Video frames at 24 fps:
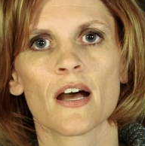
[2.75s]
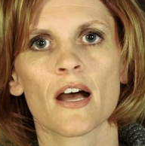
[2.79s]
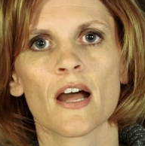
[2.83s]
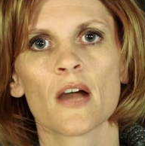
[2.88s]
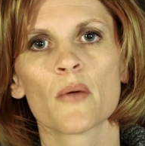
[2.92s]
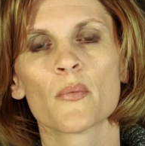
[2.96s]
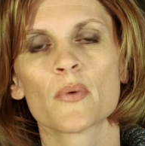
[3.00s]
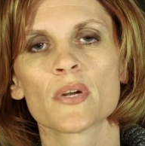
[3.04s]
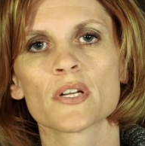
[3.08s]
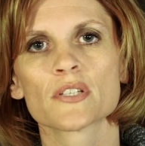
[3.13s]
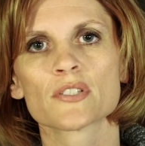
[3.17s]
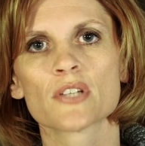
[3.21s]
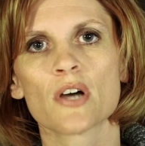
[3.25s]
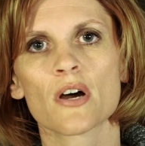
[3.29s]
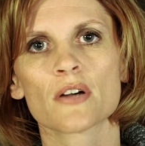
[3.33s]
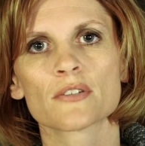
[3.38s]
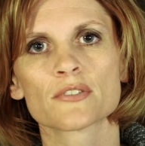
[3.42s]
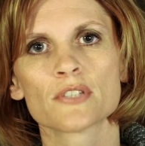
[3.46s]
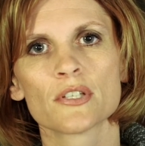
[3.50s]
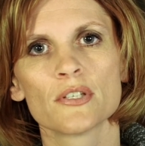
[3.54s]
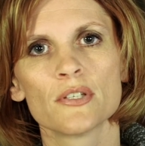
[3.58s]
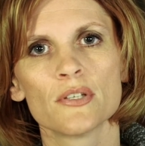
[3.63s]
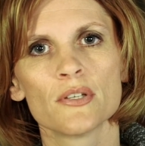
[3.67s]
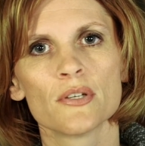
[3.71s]
I want to
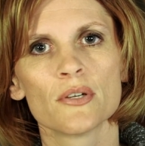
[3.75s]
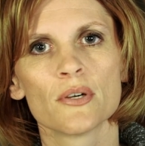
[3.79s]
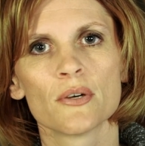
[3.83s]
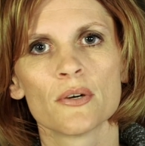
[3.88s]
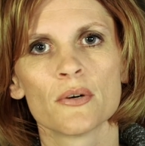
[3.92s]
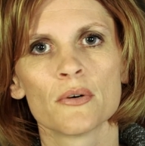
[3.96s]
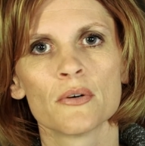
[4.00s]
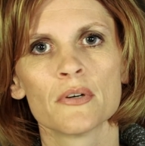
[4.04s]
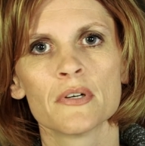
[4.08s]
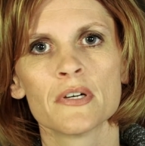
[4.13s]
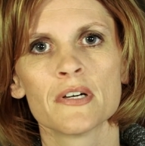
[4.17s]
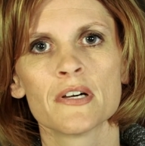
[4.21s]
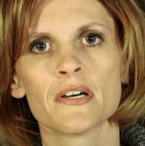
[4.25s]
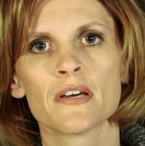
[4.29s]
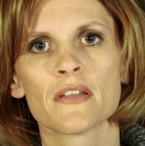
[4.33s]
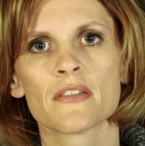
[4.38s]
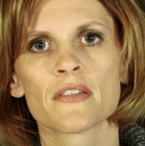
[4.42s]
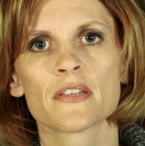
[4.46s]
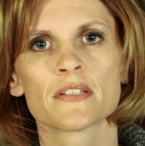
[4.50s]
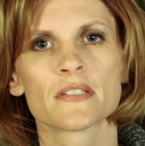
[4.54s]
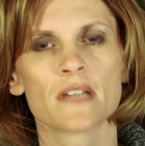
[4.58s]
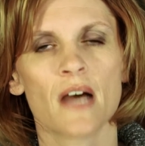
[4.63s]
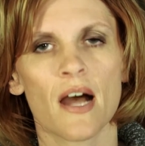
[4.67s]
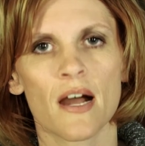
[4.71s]
talk to you,
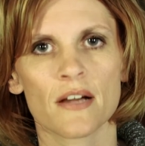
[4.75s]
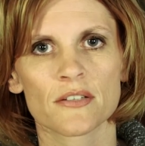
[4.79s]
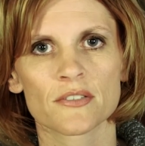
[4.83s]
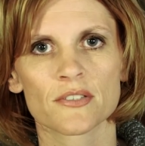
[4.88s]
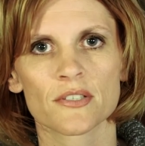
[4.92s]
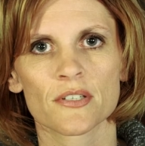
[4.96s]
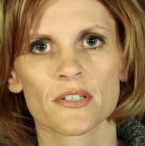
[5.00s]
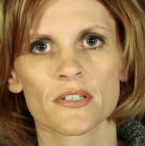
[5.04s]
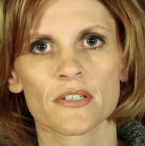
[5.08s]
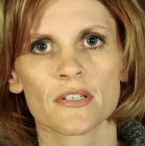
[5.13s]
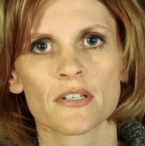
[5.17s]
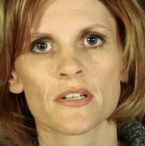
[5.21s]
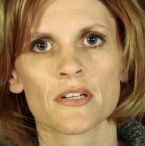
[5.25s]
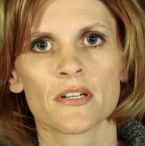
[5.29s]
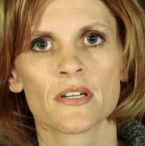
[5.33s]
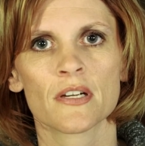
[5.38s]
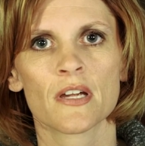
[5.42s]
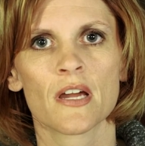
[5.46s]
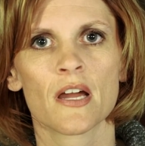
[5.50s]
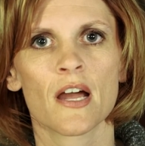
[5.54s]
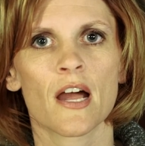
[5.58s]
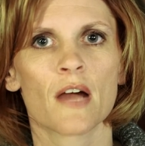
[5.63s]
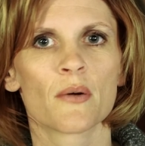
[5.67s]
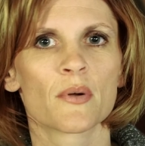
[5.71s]
the doctor.
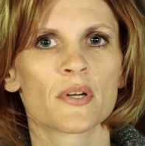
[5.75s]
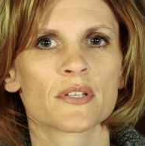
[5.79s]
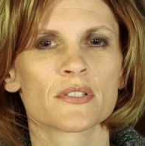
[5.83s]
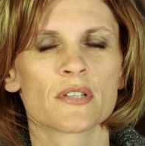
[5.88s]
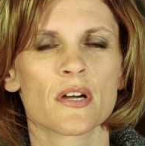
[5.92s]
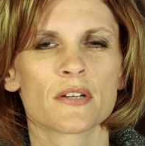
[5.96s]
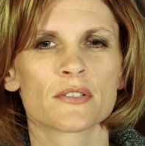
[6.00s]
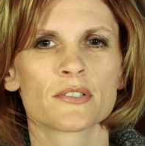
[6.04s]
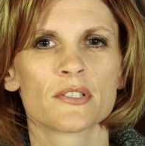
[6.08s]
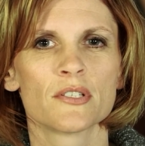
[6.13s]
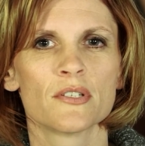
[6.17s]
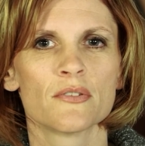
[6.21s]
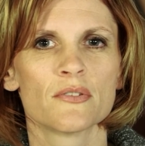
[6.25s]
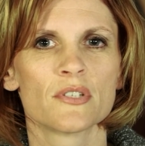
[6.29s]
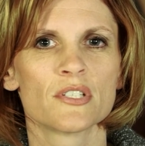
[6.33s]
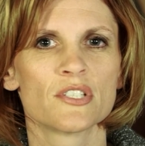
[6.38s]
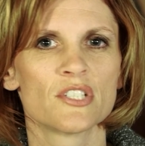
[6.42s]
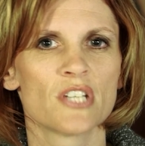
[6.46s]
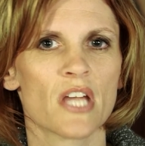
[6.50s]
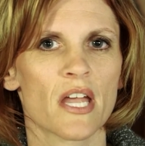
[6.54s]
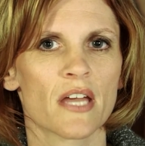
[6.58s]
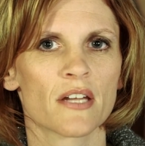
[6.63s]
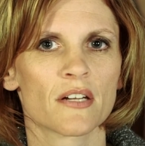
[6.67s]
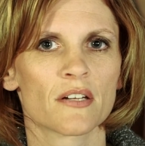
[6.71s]
I want to talk to you, the
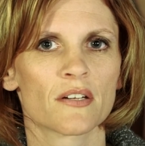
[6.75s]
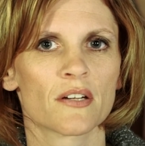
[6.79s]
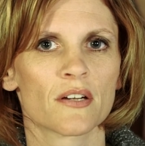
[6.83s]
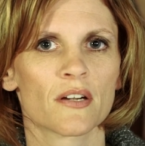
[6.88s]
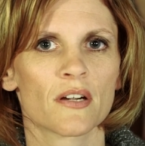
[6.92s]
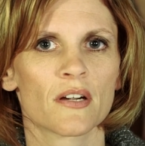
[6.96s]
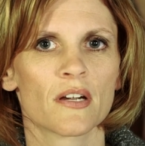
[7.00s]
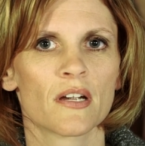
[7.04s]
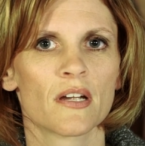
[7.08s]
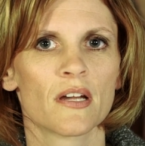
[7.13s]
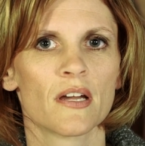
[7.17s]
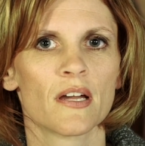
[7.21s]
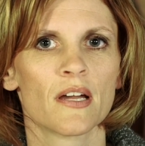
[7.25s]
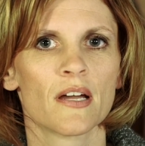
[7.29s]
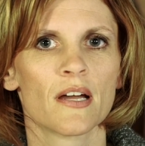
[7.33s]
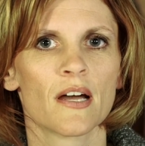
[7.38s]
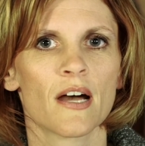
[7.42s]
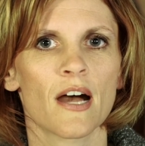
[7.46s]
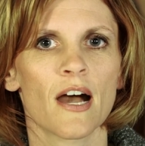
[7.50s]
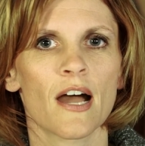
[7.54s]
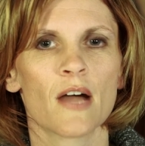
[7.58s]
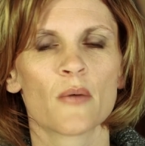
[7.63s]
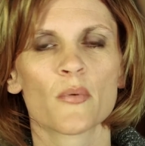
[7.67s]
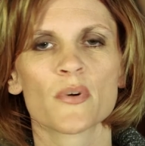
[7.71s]
janitor.
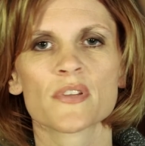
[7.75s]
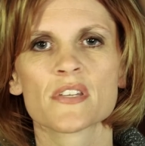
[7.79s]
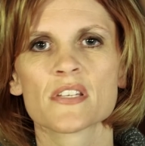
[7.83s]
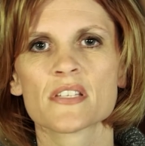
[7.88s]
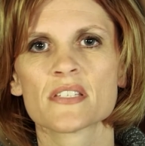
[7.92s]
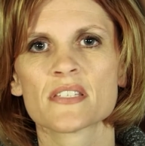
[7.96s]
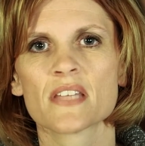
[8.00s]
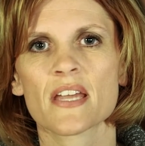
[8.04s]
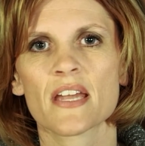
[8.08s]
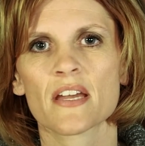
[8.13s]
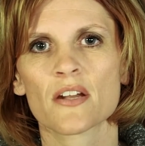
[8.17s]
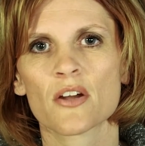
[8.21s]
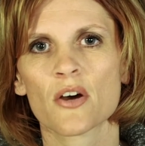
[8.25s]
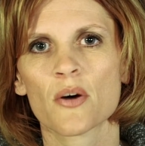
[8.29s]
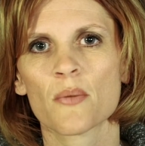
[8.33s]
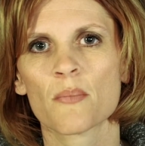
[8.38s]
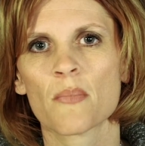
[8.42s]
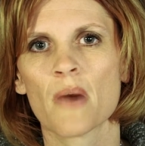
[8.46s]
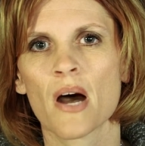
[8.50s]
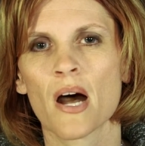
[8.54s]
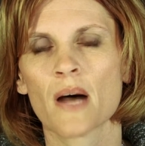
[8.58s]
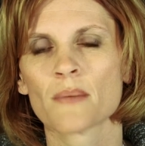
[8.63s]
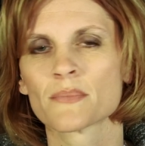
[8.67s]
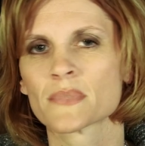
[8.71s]
I want the
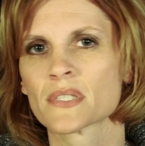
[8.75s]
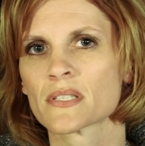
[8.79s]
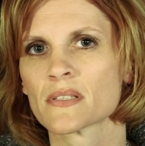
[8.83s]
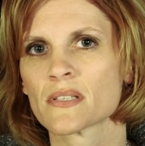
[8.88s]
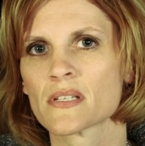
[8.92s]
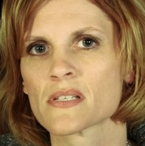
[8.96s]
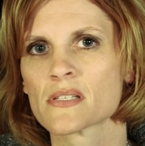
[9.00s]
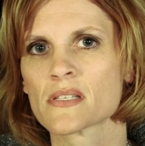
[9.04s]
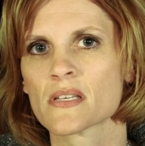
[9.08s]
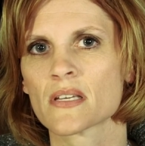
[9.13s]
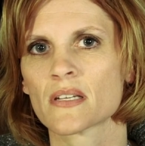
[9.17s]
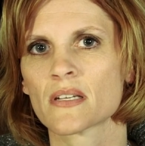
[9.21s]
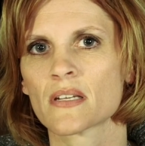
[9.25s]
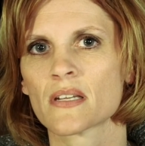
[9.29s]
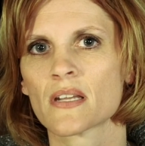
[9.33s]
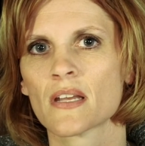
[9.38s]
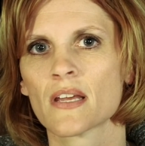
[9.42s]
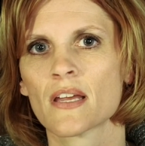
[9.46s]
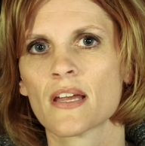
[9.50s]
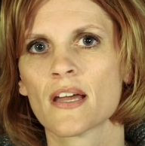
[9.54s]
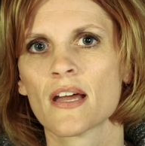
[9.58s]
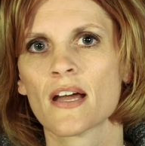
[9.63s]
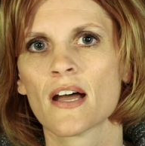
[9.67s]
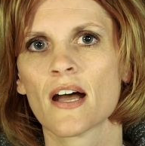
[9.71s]
stay-at-home mom to listen.
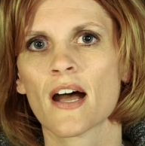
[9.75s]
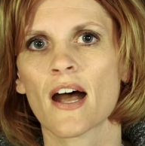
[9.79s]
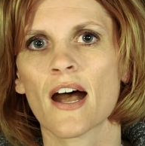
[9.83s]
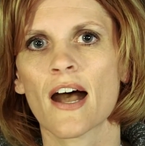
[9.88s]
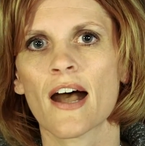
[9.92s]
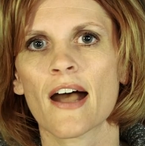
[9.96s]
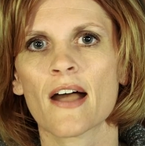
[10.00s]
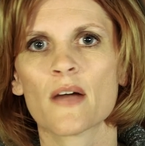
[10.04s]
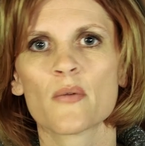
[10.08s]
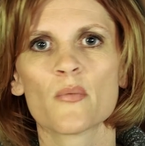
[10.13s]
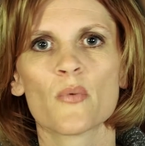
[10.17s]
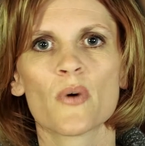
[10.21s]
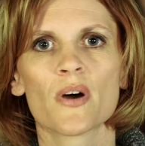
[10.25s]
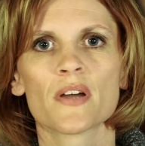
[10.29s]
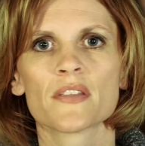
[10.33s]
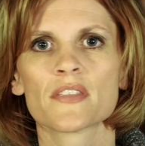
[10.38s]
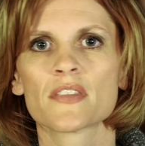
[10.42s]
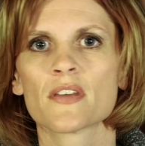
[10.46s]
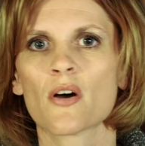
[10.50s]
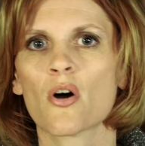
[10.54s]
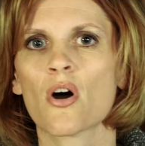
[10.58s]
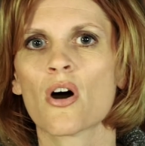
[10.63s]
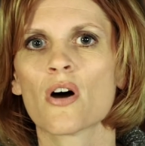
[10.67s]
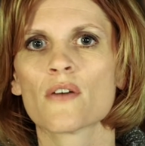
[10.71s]
I
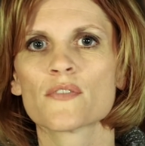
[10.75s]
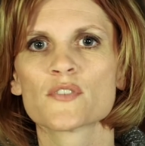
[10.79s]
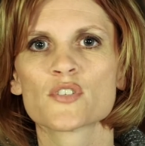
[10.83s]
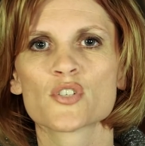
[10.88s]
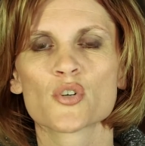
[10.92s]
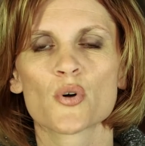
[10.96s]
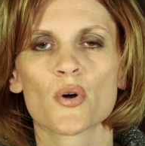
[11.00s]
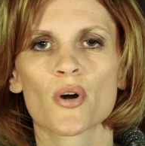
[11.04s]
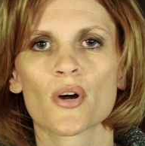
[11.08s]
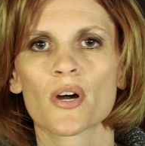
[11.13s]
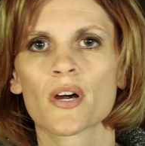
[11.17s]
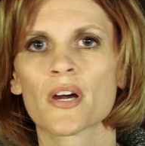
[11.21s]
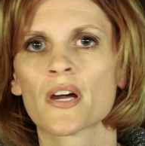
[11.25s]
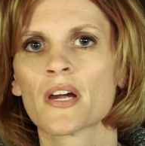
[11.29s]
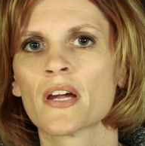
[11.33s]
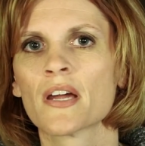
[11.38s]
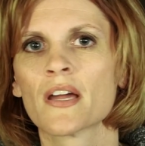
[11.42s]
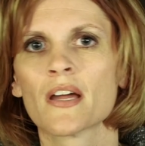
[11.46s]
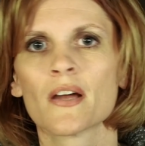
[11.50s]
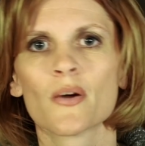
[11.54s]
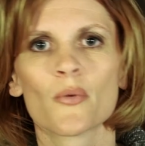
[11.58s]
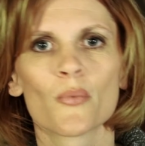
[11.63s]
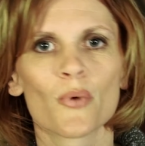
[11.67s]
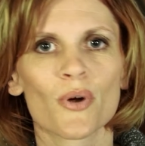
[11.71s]
want the offshore
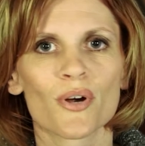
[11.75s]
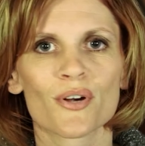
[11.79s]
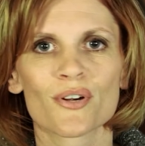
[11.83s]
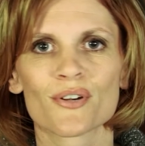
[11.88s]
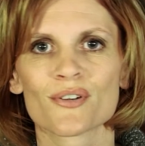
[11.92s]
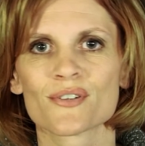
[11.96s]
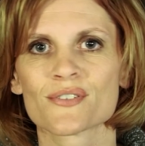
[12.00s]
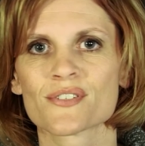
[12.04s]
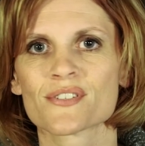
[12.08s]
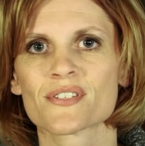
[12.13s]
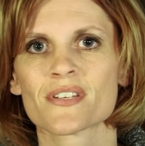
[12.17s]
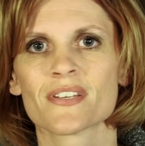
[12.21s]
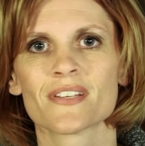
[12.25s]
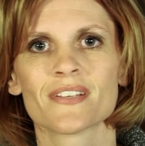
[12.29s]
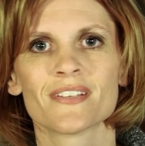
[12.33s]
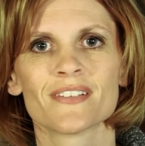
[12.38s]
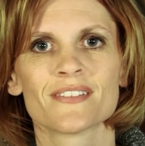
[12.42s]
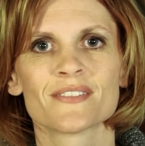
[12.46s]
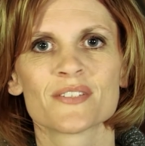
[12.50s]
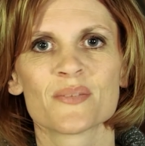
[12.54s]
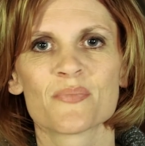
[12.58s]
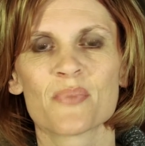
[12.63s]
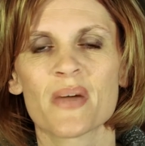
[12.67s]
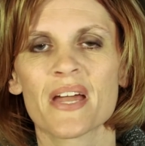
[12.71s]
workers
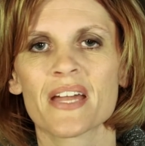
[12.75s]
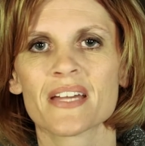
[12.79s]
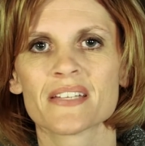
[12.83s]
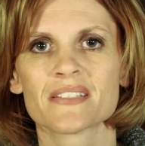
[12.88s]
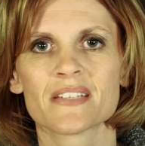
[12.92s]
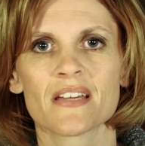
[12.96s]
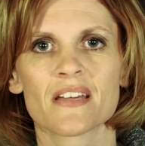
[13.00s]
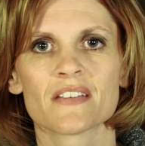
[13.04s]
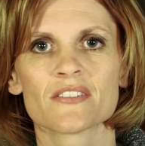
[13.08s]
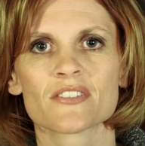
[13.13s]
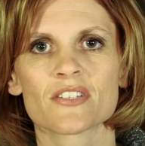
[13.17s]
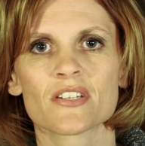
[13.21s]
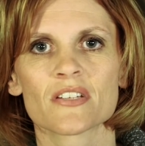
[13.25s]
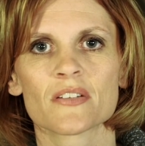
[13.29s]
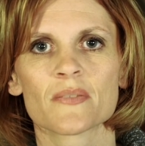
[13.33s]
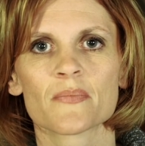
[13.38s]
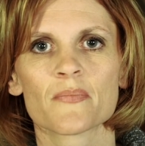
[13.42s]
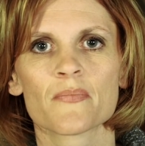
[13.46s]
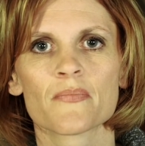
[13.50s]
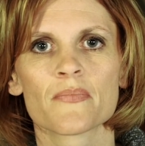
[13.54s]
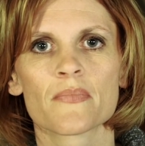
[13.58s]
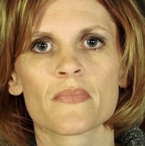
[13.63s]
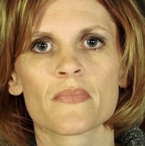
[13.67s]
to pay attention.